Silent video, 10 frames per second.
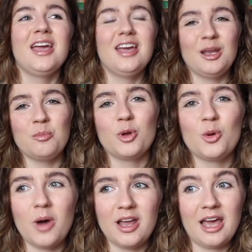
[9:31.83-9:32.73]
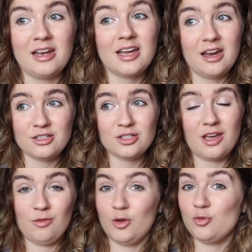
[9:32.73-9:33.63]
in book 1, and a character
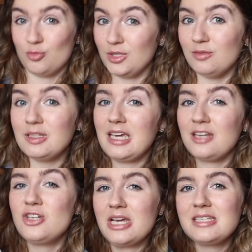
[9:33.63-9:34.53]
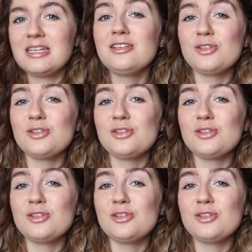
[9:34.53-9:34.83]
that I found really, really interesting.